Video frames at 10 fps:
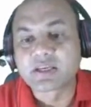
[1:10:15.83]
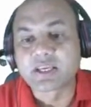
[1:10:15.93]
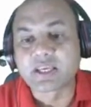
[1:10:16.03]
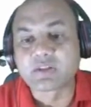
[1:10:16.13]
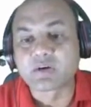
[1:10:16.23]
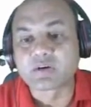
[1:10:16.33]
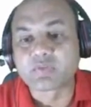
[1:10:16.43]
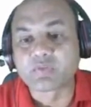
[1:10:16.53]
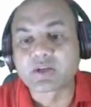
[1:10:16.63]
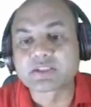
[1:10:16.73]
Cannot.
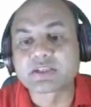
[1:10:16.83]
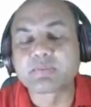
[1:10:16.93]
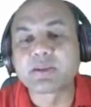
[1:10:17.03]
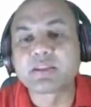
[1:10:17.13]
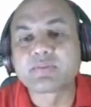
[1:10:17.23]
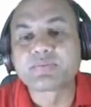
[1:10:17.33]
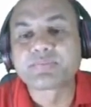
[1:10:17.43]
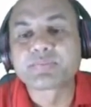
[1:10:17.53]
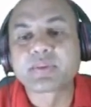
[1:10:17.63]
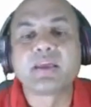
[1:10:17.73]
What does it mean?
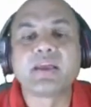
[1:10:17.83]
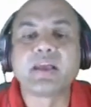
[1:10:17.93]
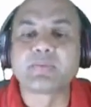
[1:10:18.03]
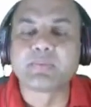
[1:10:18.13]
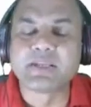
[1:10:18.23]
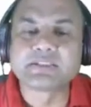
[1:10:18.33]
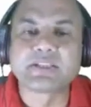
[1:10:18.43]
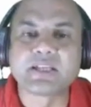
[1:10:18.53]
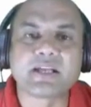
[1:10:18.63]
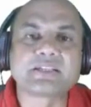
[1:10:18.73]
It means
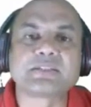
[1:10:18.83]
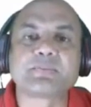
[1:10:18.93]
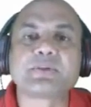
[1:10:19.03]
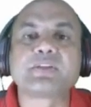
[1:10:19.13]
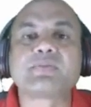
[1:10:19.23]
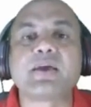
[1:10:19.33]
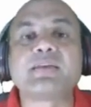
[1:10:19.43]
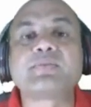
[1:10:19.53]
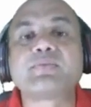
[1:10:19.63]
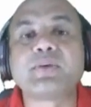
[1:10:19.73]
that suppose if I
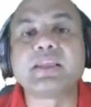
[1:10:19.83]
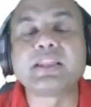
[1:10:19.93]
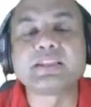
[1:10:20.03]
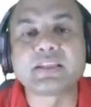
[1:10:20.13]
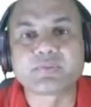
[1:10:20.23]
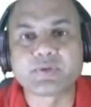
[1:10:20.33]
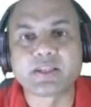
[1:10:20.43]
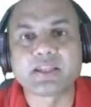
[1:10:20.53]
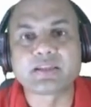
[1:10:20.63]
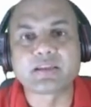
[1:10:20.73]
fail in
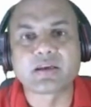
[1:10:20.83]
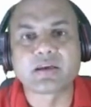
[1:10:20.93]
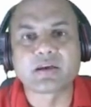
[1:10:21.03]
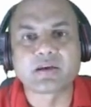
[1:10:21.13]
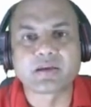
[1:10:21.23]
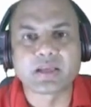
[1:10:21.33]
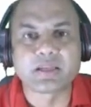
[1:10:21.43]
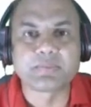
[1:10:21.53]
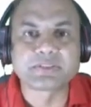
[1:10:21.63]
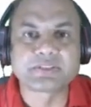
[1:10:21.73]

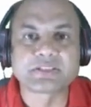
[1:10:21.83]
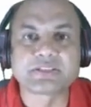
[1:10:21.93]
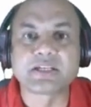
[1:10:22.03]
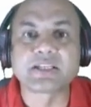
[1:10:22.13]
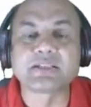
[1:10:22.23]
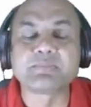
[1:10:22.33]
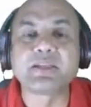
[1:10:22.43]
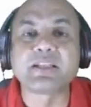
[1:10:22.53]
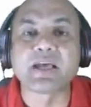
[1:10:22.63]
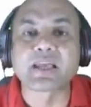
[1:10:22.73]
any business, it doesn't
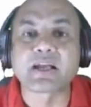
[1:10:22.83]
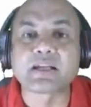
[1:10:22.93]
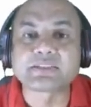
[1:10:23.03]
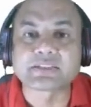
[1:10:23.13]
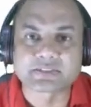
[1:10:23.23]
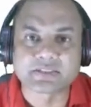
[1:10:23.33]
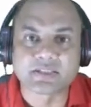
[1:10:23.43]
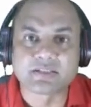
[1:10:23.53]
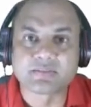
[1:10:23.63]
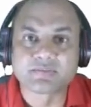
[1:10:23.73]
mean I can't succeed.
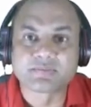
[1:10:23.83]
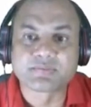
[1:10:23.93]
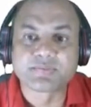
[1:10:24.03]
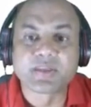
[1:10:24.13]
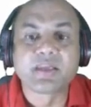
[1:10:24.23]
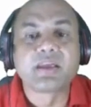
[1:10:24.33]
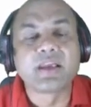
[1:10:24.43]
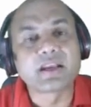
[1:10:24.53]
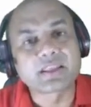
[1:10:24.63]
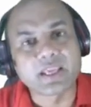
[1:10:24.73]

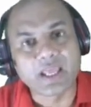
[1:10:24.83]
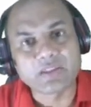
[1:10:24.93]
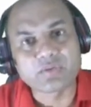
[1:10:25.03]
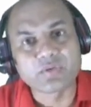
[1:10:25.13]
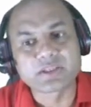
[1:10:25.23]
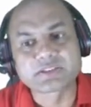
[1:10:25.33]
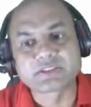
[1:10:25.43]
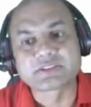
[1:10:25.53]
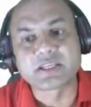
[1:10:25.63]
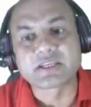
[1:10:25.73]
It can
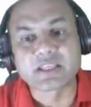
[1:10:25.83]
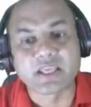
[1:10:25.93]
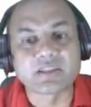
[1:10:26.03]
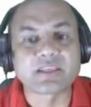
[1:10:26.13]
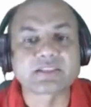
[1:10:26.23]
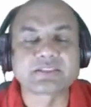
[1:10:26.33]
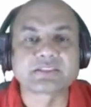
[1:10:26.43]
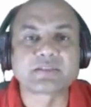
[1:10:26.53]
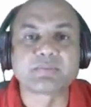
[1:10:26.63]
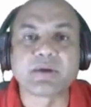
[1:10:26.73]
coexist. It can
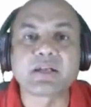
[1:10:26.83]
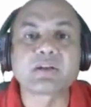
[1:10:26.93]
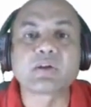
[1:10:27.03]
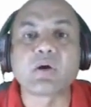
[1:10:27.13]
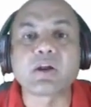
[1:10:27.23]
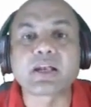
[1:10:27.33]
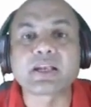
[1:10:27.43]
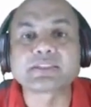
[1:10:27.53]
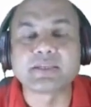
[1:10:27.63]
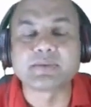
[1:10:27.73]
exist, but not at
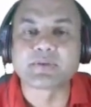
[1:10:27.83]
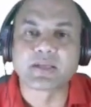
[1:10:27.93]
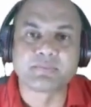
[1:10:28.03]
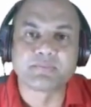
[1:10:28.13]
the same time.